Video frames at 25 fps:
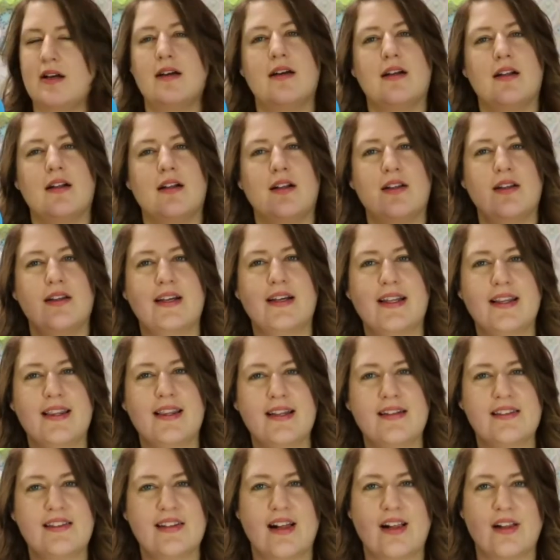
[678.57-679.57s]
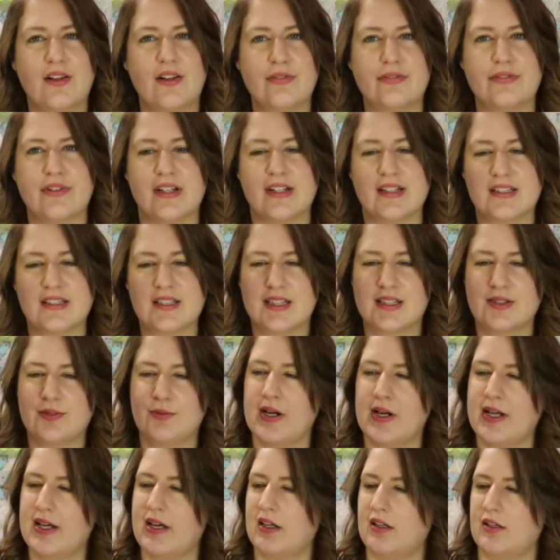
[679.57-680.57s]
Look at this elephant.
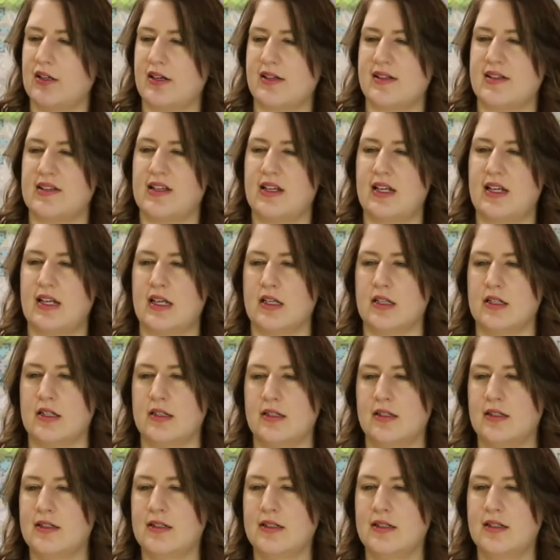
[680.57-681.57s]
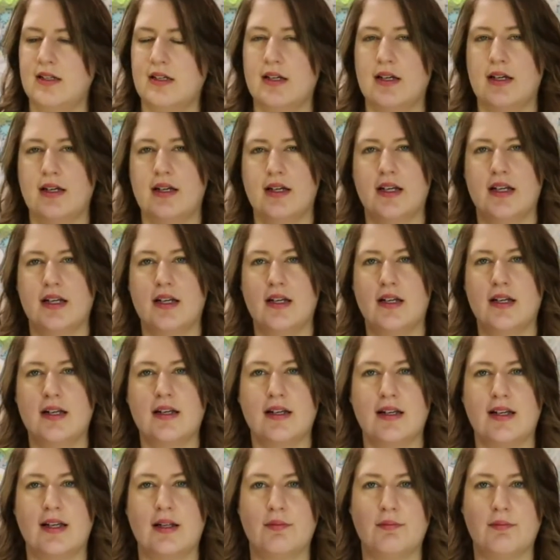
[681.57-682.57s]
What color is he?
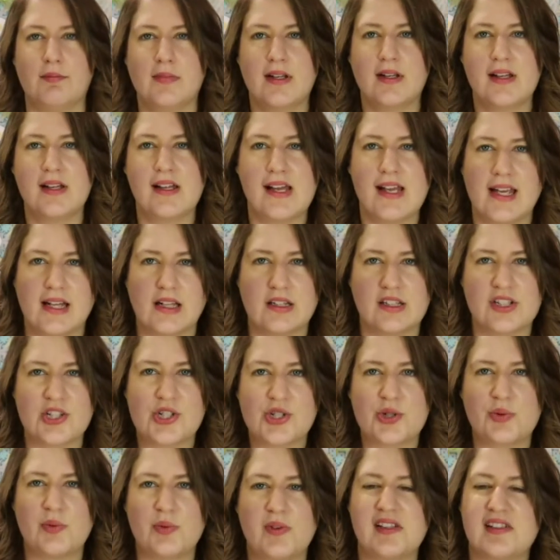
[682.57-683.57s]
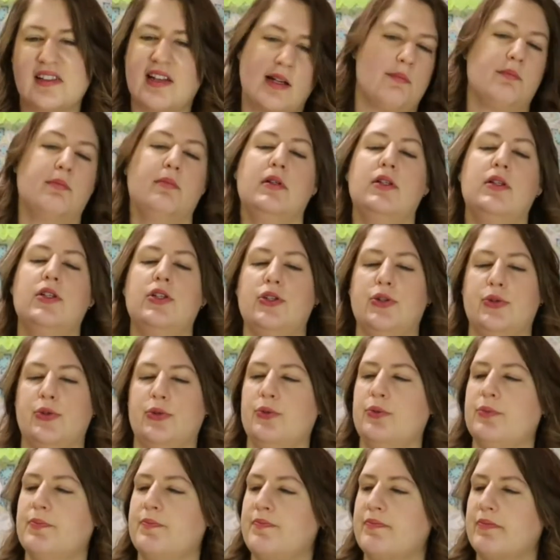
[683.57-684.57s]
In English we say
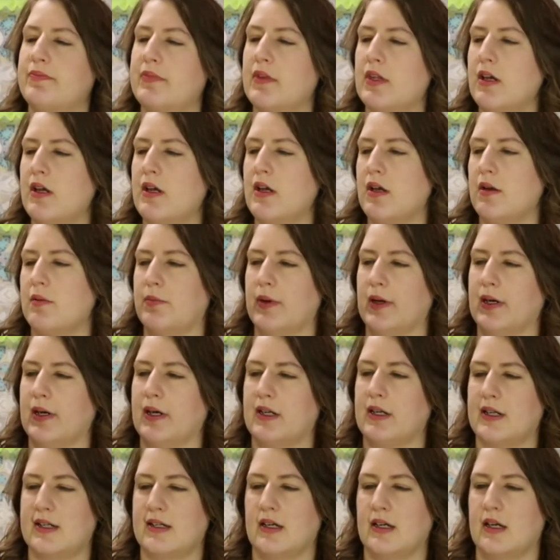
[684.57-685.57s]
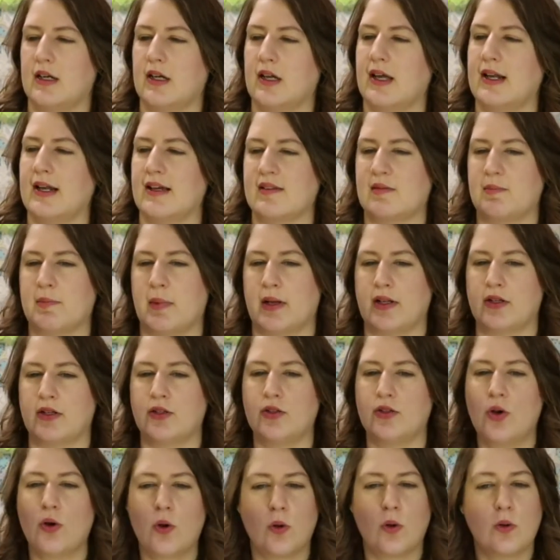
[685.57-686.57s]
blue, but in
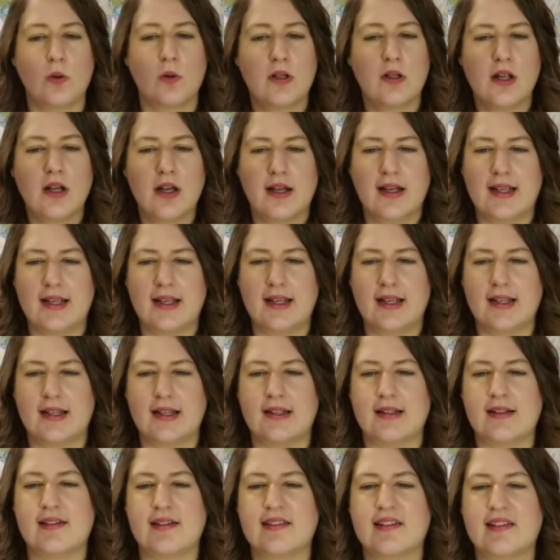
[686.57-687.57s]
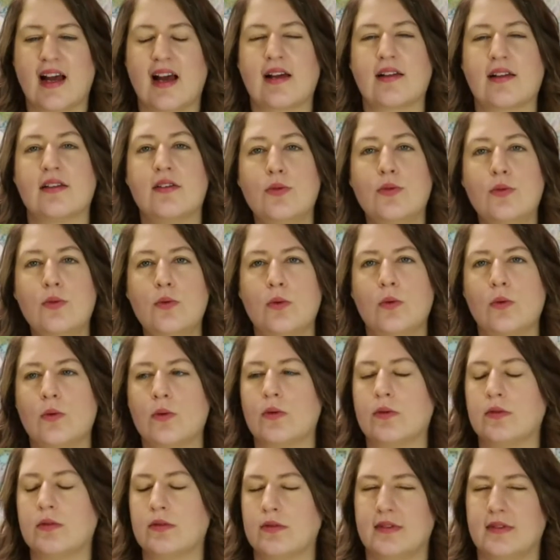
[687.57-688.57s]
Espanol it is
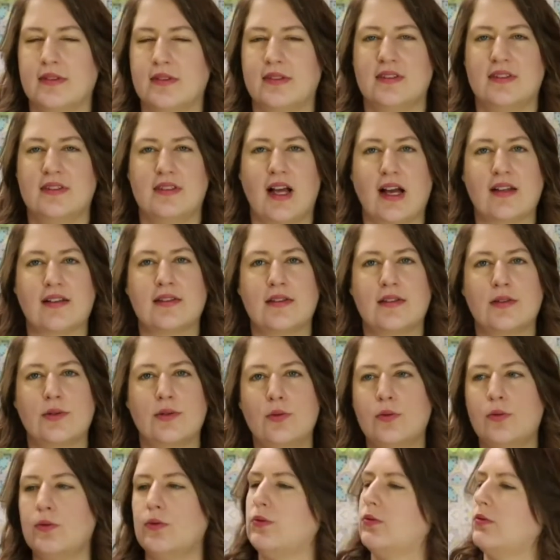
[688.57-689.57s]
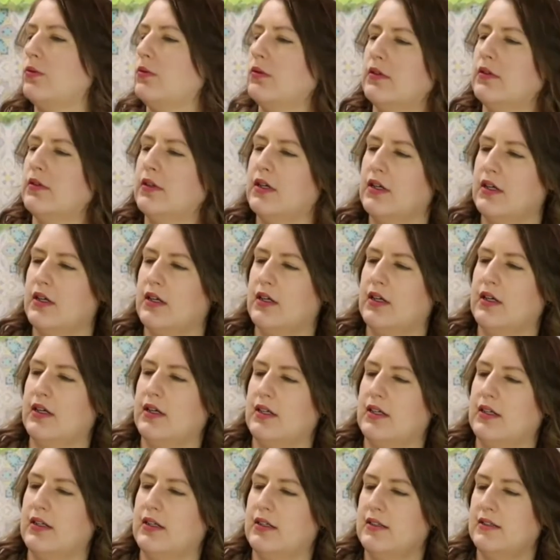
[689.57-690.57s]
azul. Azul.
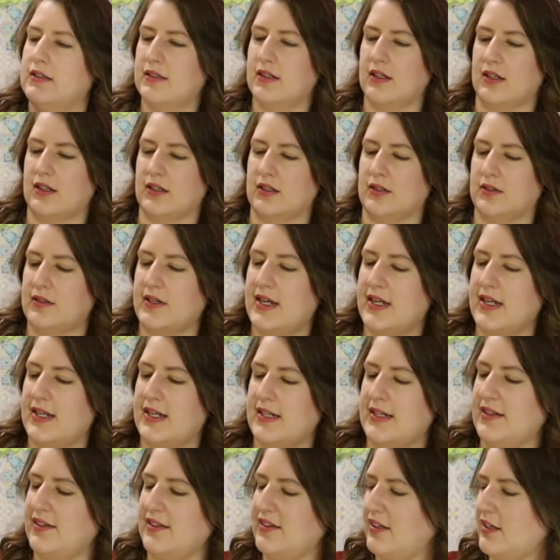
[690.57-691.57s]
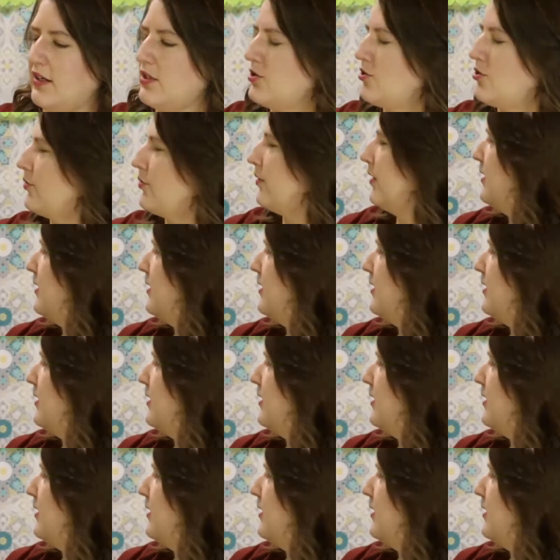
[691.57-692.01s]
All right, he's going to join his